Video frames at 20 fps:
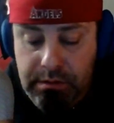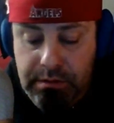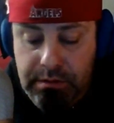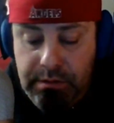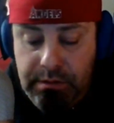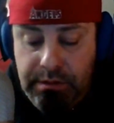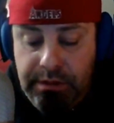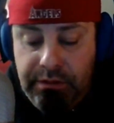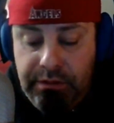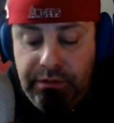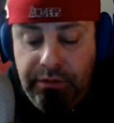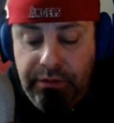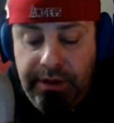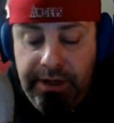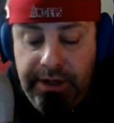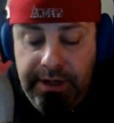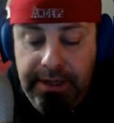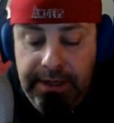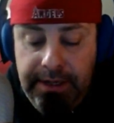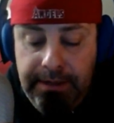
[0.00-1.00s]
the
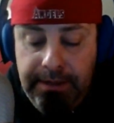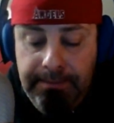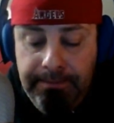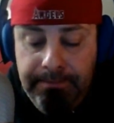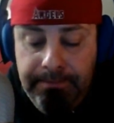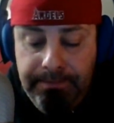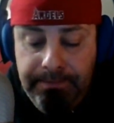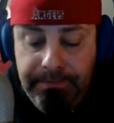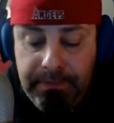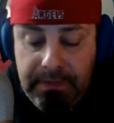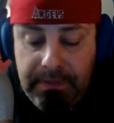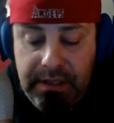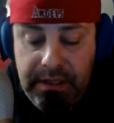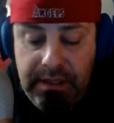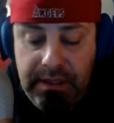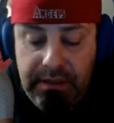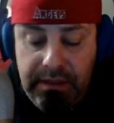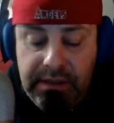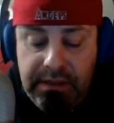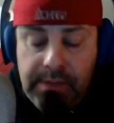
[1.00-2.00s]
training,
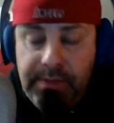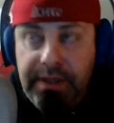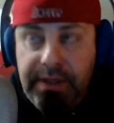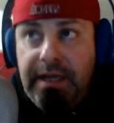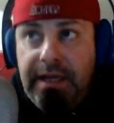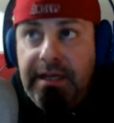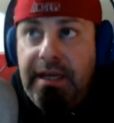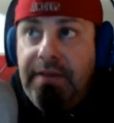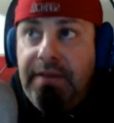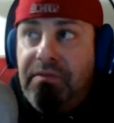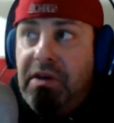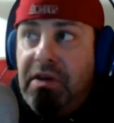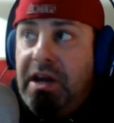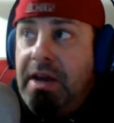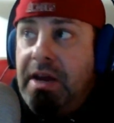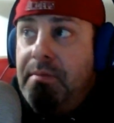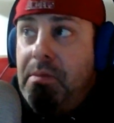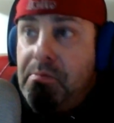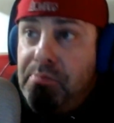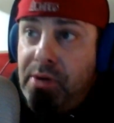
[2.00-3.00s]
somebody had gifted
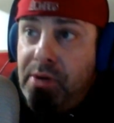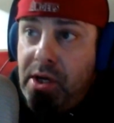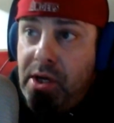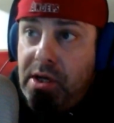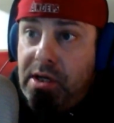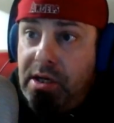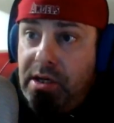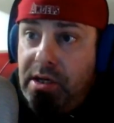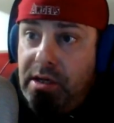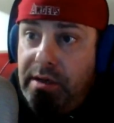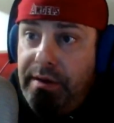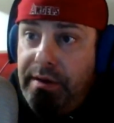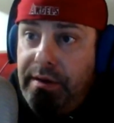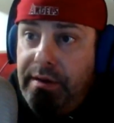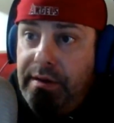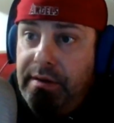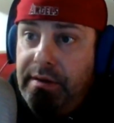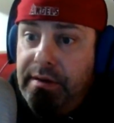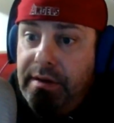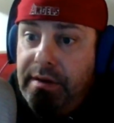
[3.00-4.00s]
him a book
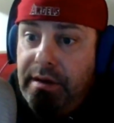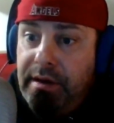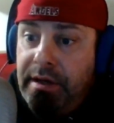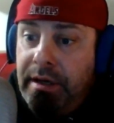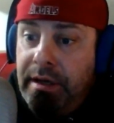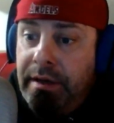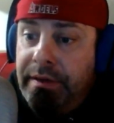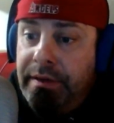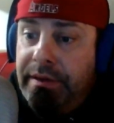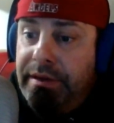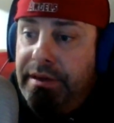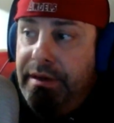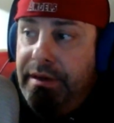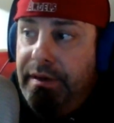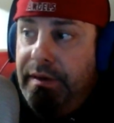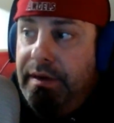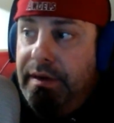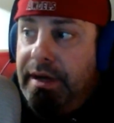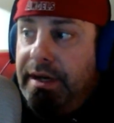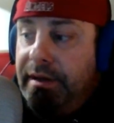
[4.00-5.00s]
on
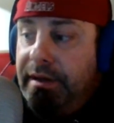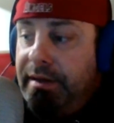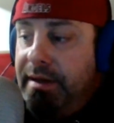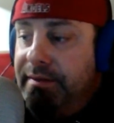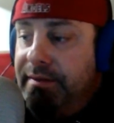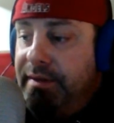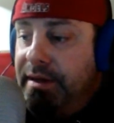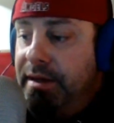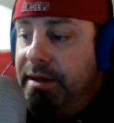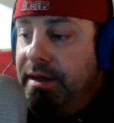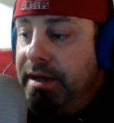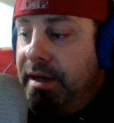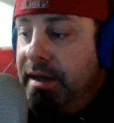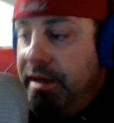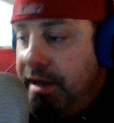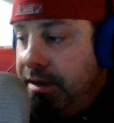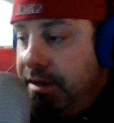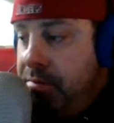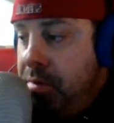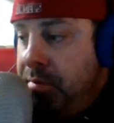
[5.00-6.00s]
9/11, and
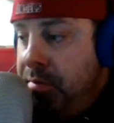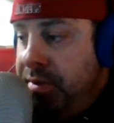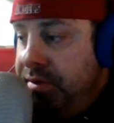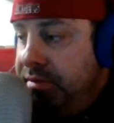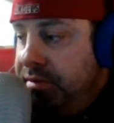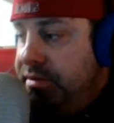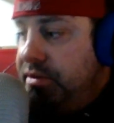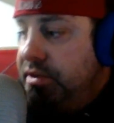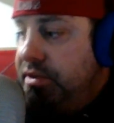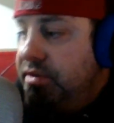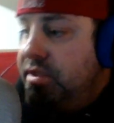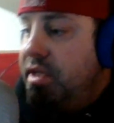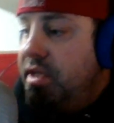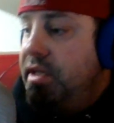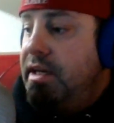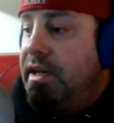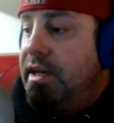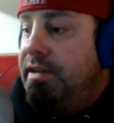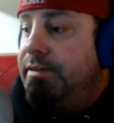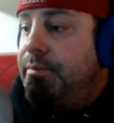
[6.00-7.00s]
I remember just sitting
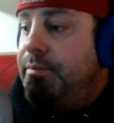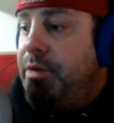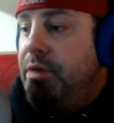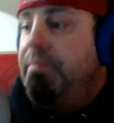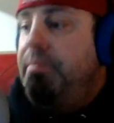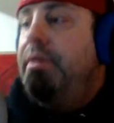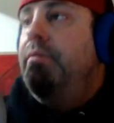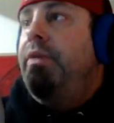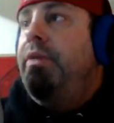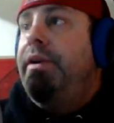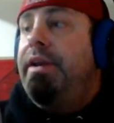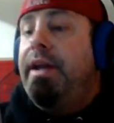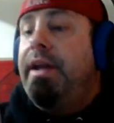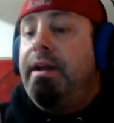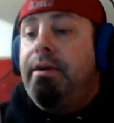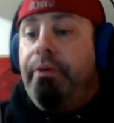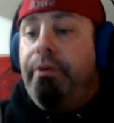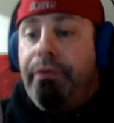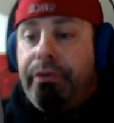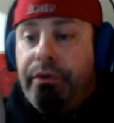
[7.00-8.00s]
in his apartment one day
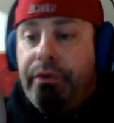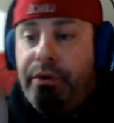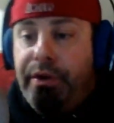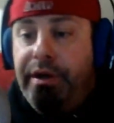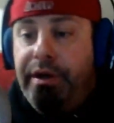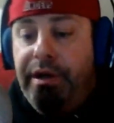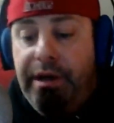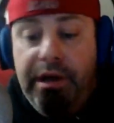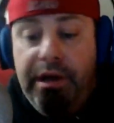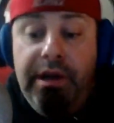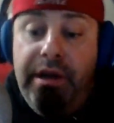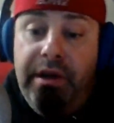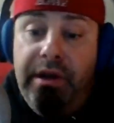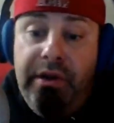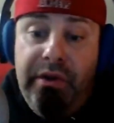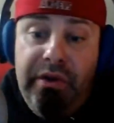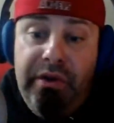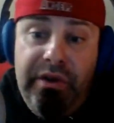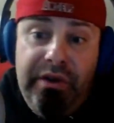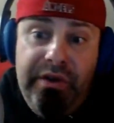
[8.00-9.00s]
going through it,
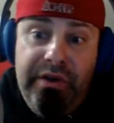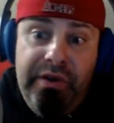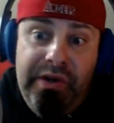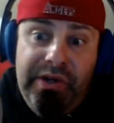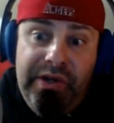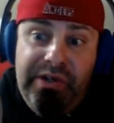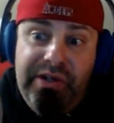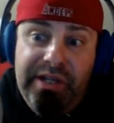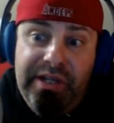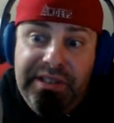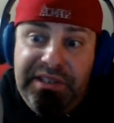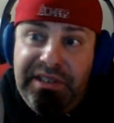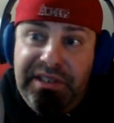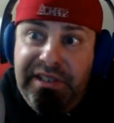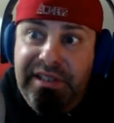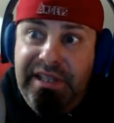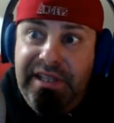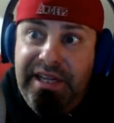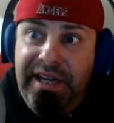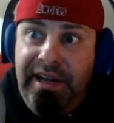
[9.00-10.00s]
and just
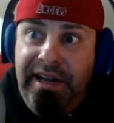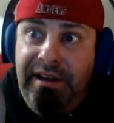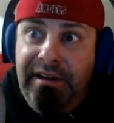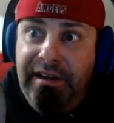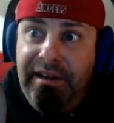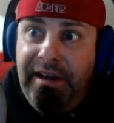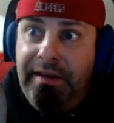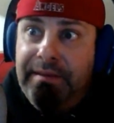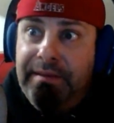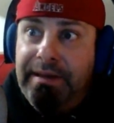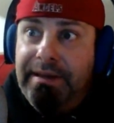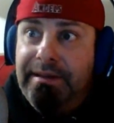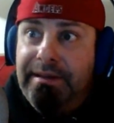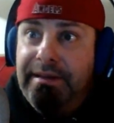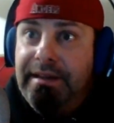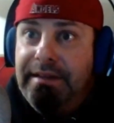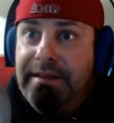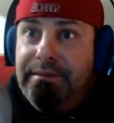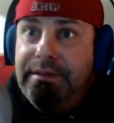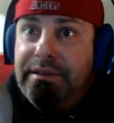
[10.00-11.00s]
I mean,
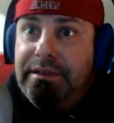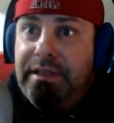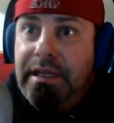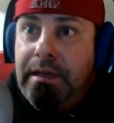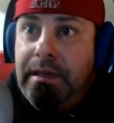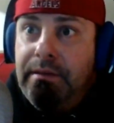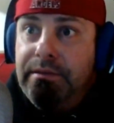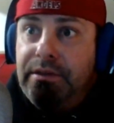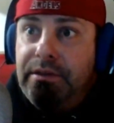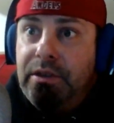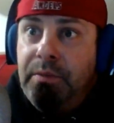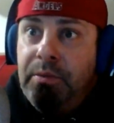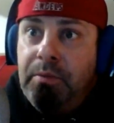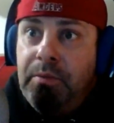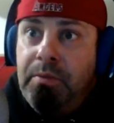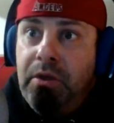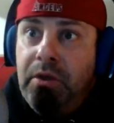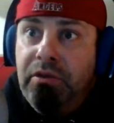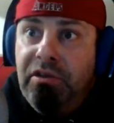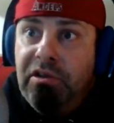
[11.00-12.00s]
it was super
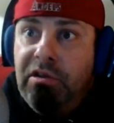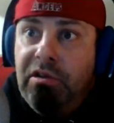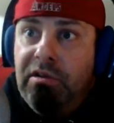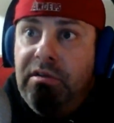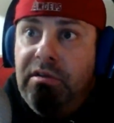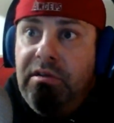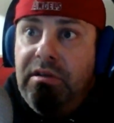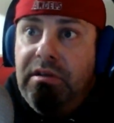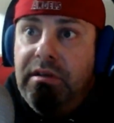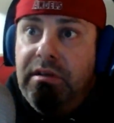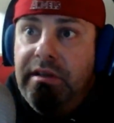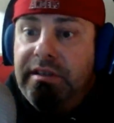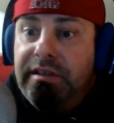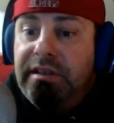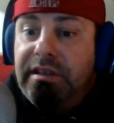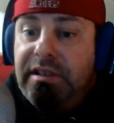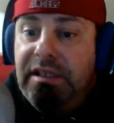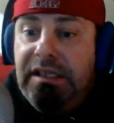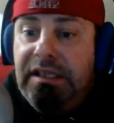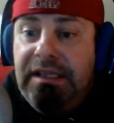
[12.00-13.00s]
emotional.
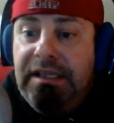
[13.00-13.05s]
It's